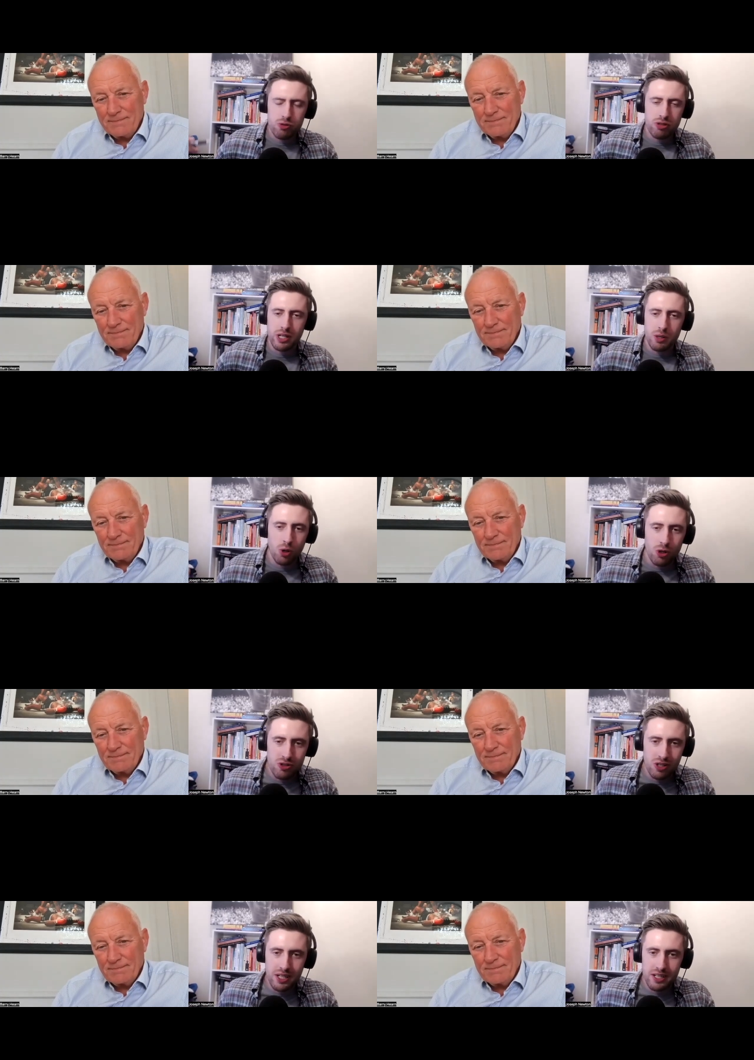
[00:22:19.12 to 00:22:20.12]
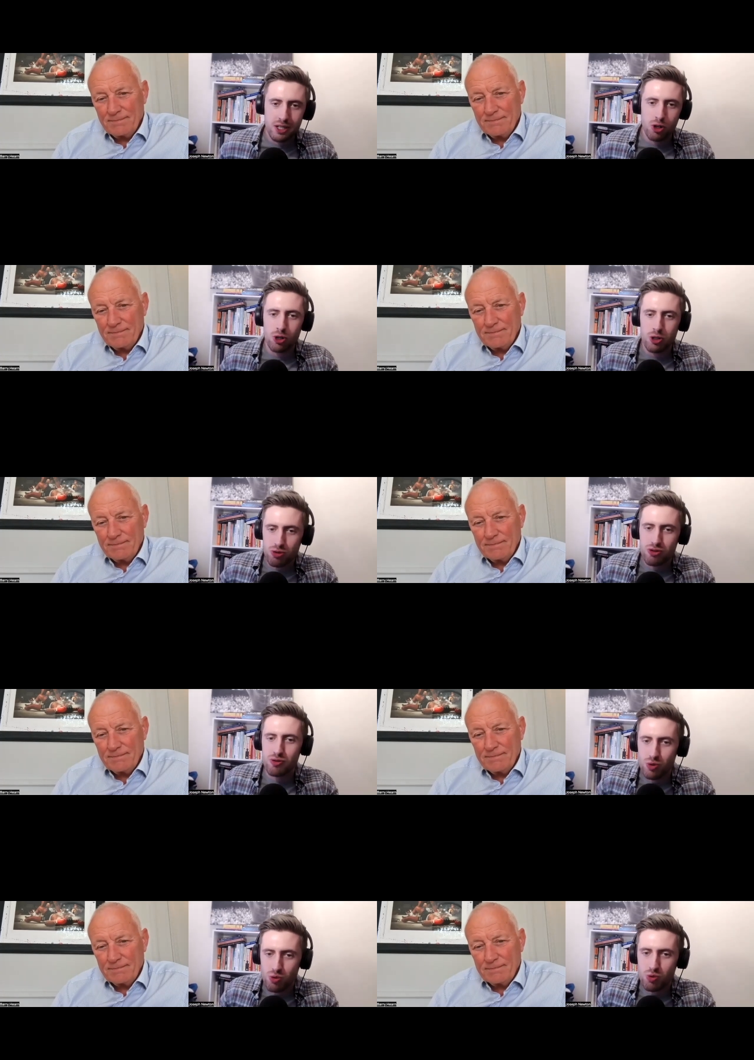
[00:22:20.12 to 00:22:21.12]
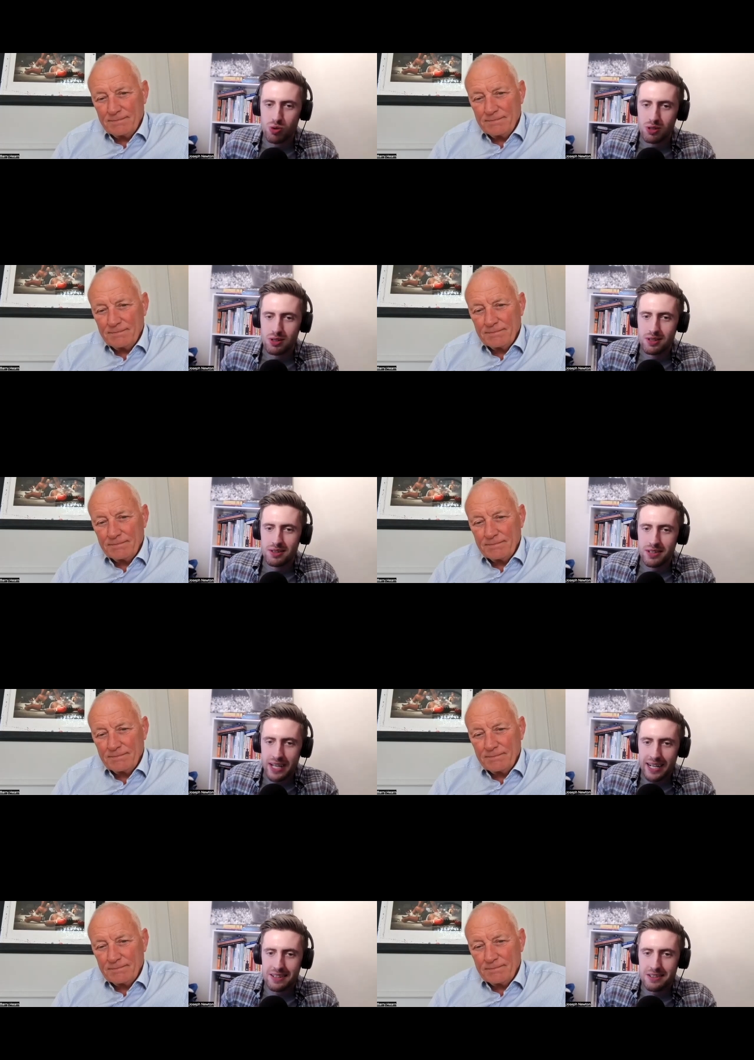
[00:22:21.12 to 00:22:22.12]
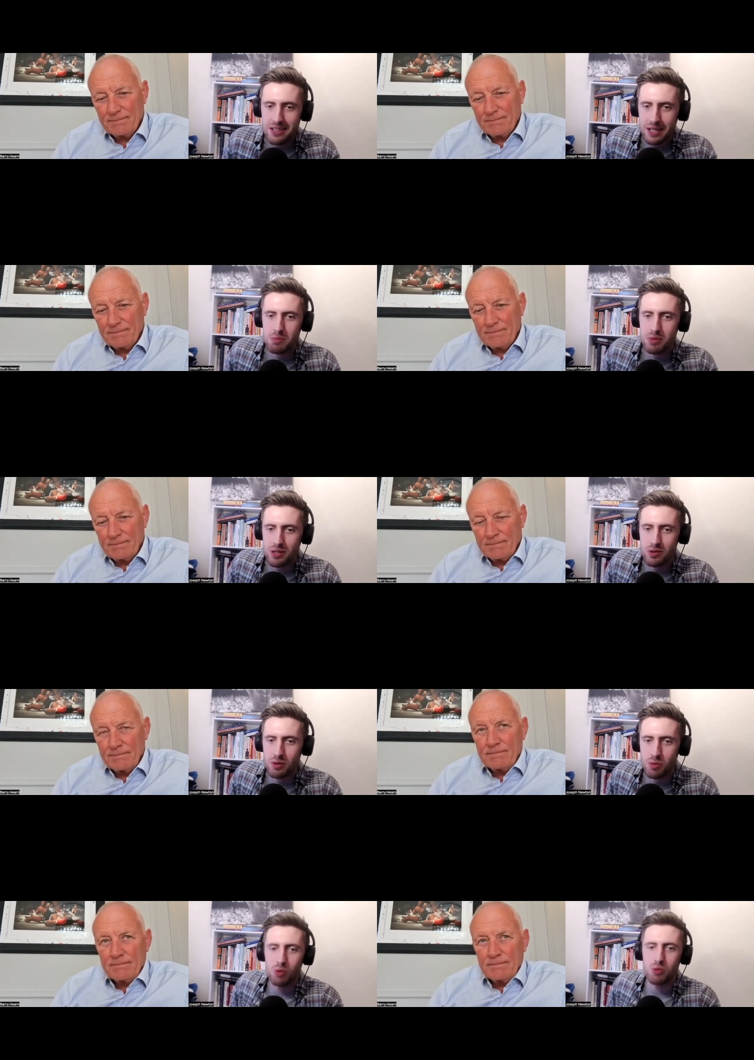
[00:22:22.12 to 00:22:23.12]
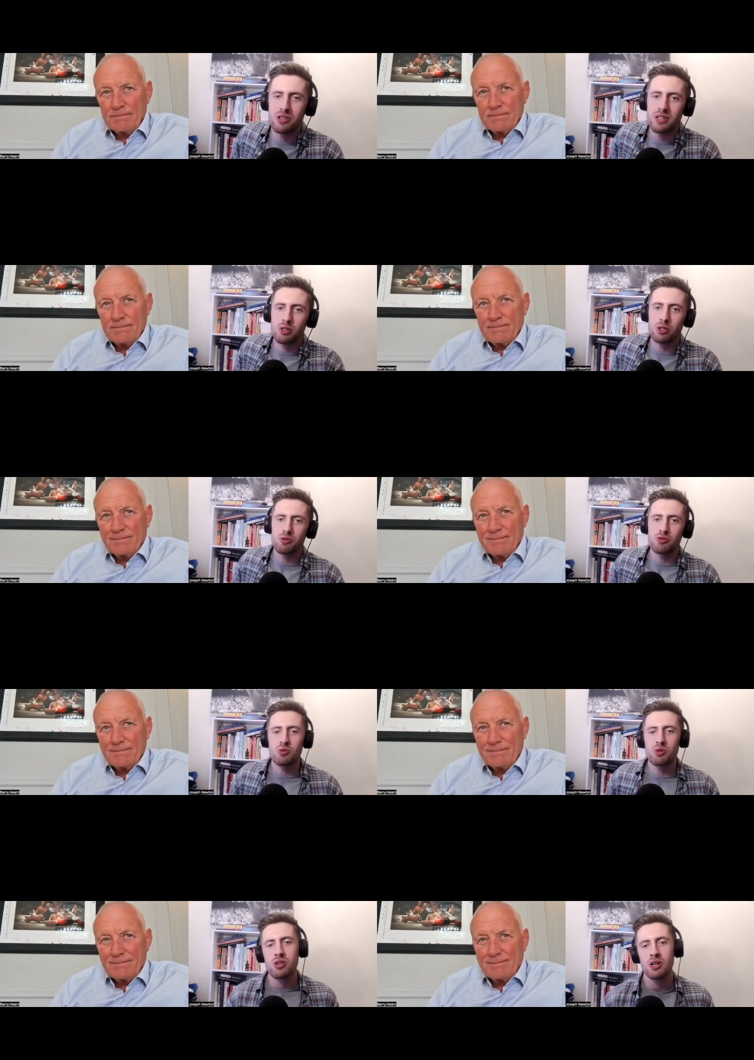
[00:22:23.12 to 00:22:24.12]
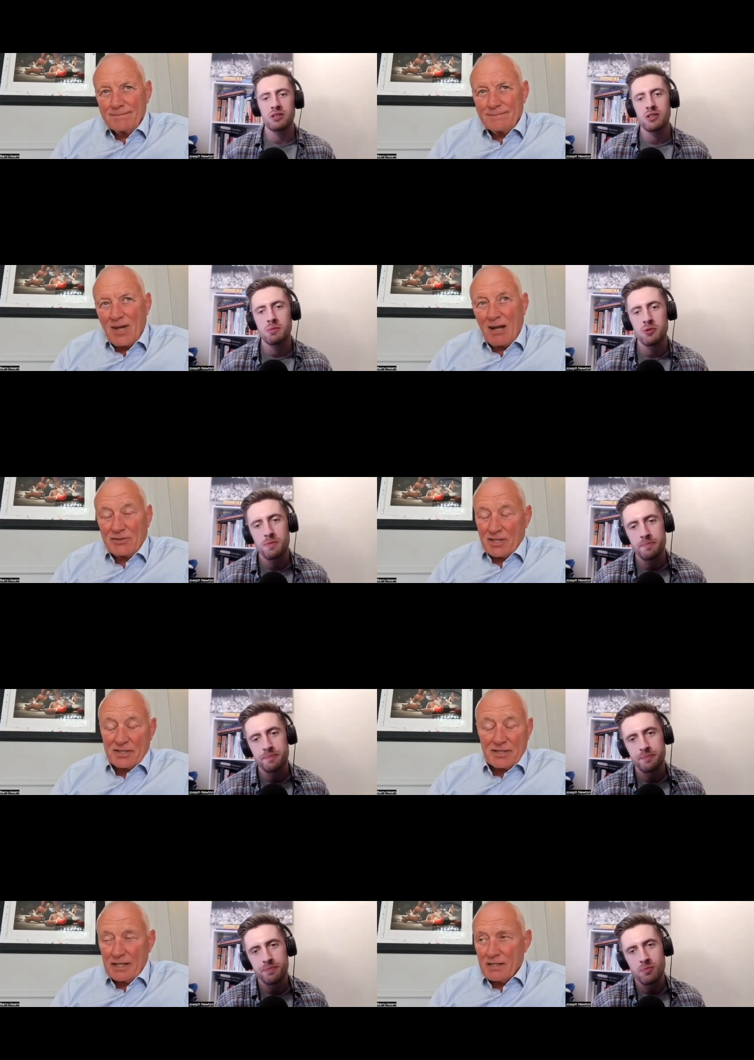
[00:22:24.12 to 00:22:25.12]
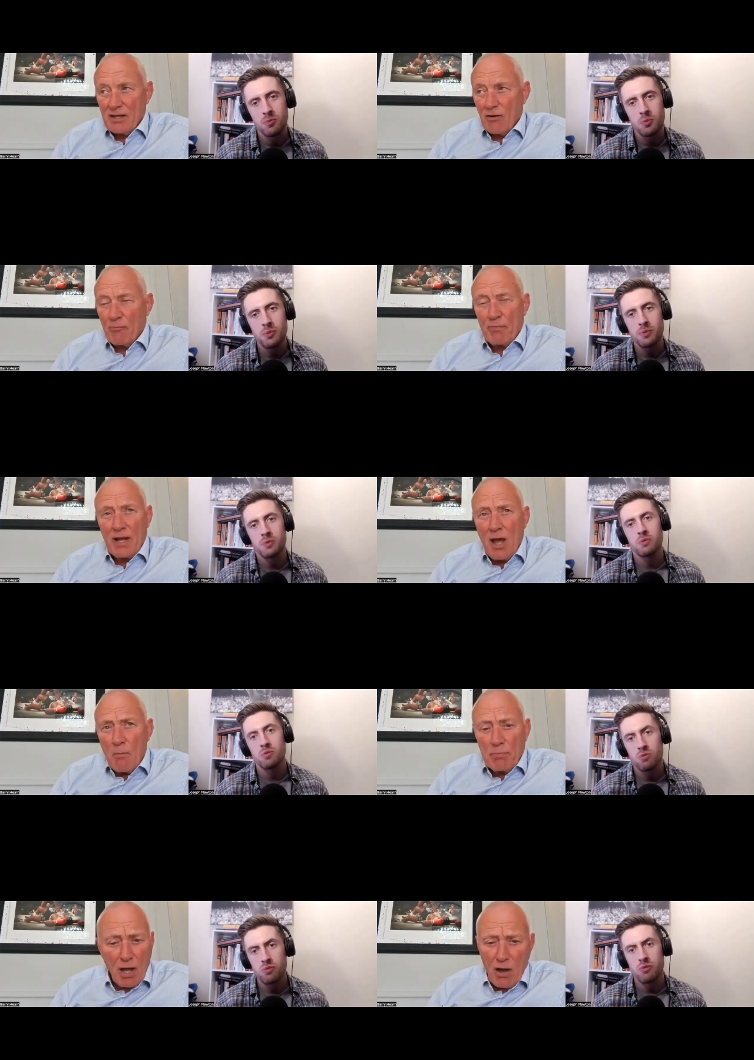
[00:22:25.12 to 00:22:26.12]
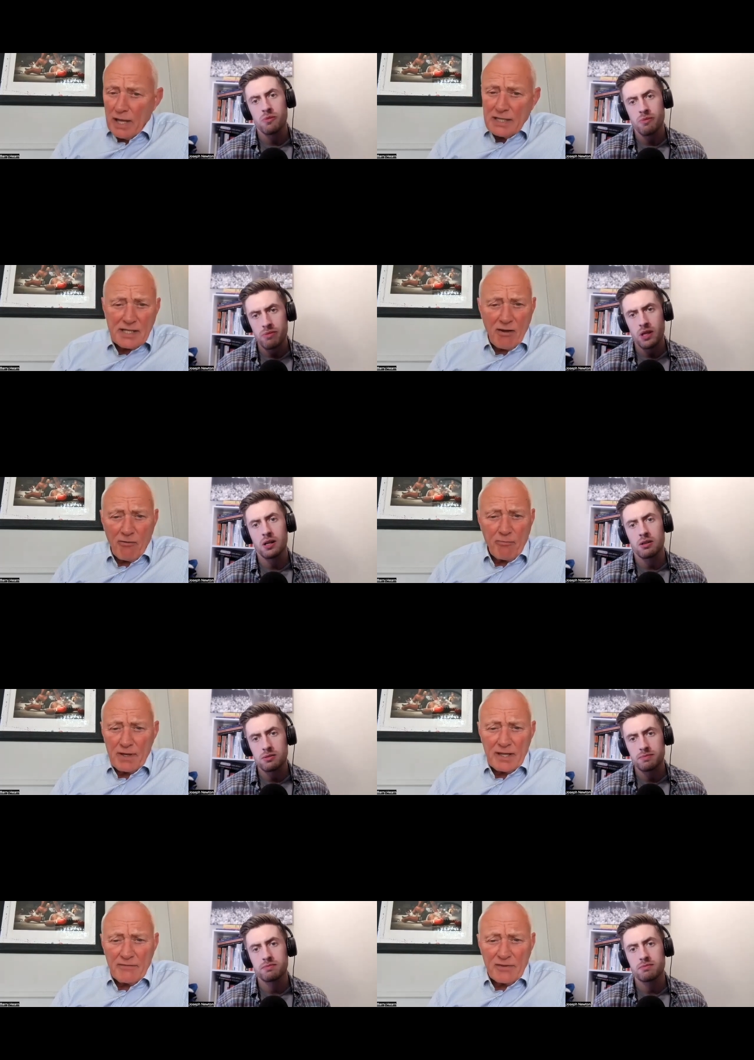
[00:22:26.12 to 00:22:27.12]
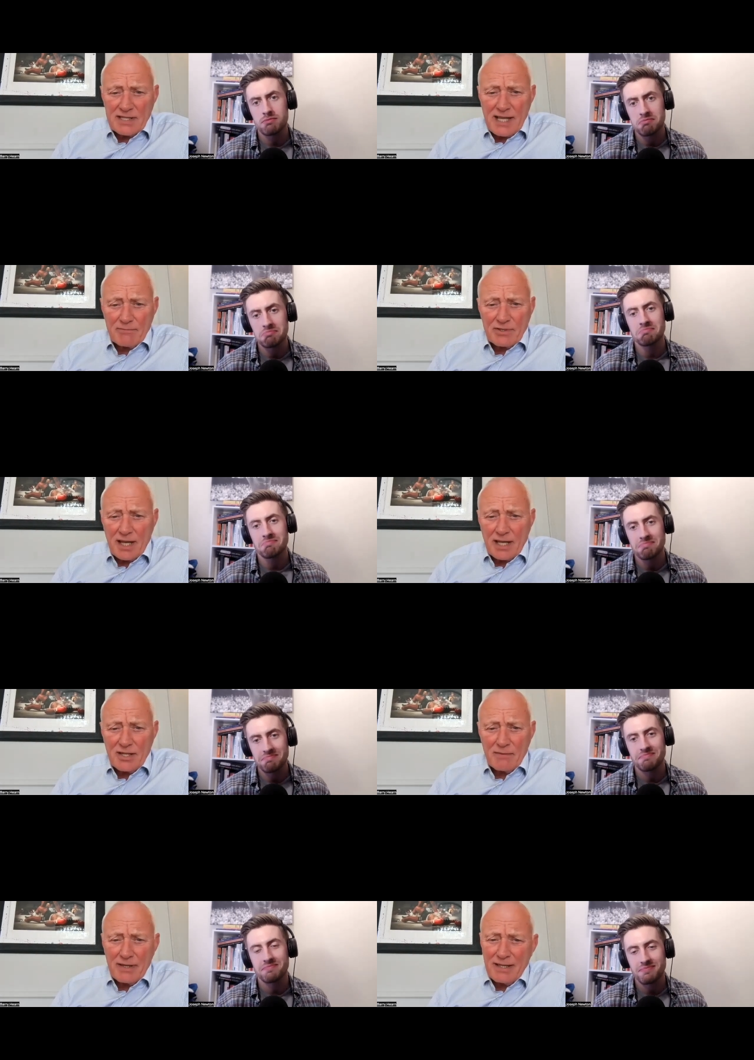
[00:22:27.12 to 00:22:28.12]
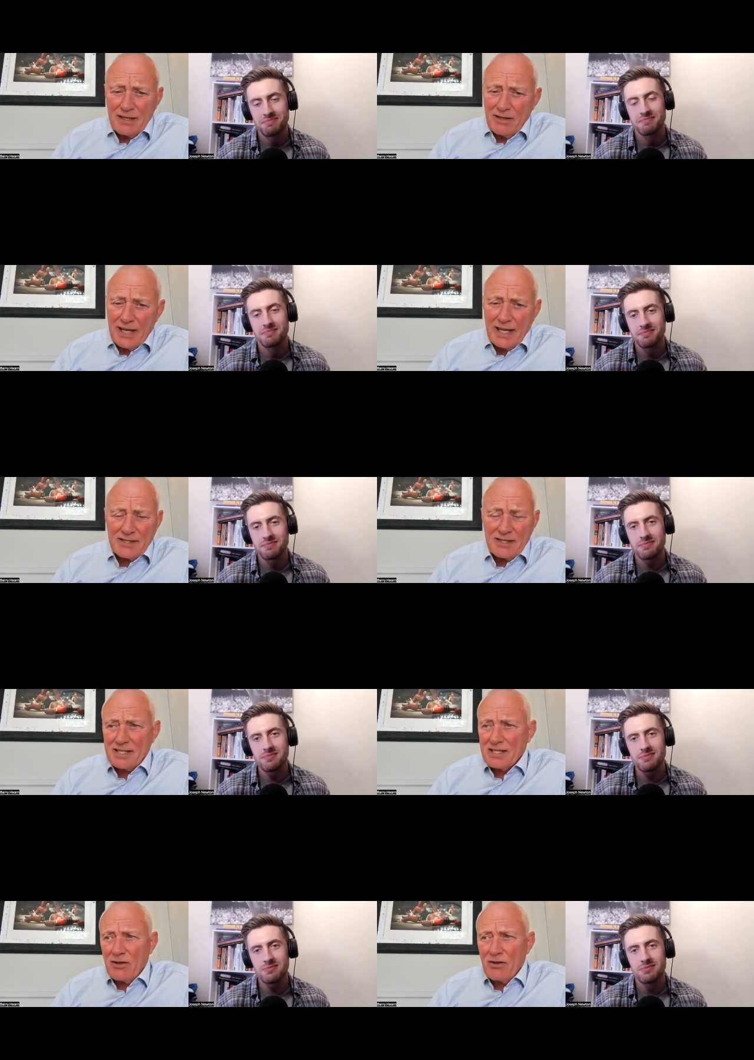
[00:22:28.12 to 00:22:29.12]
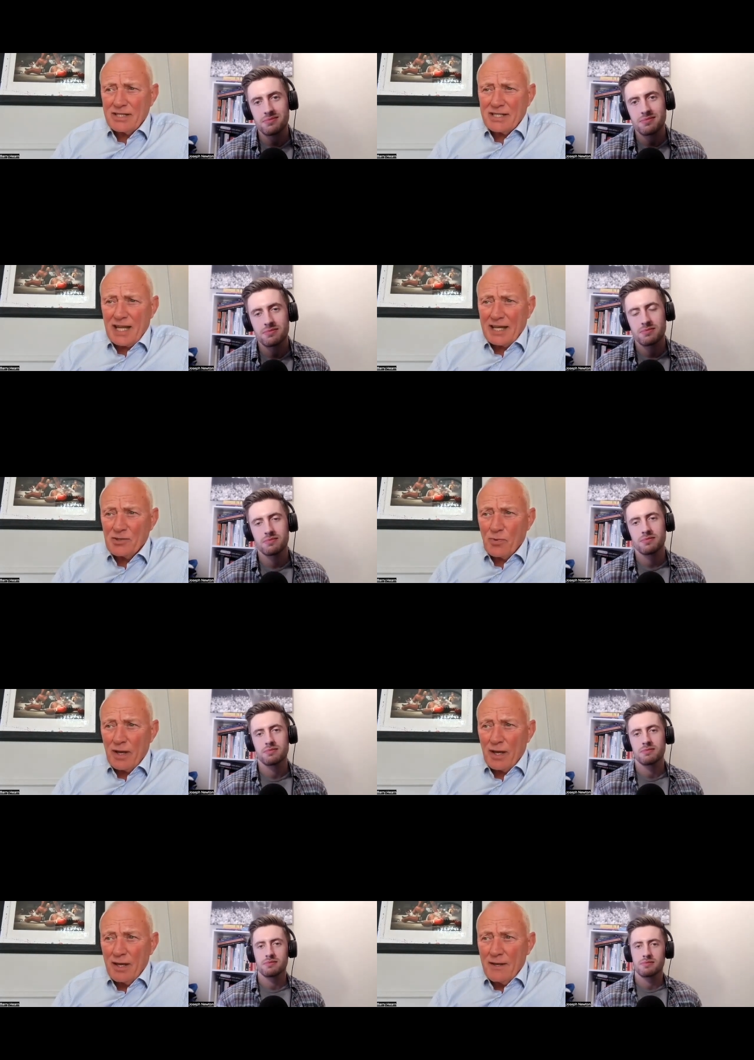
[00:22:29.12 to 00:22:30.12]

Speaker 1: you think it was that kind of got you through that time period? What was it that got you through those hard times? I just think
Speaker 2: self, blind self belief at some stage. I mean, you get to the certain stage where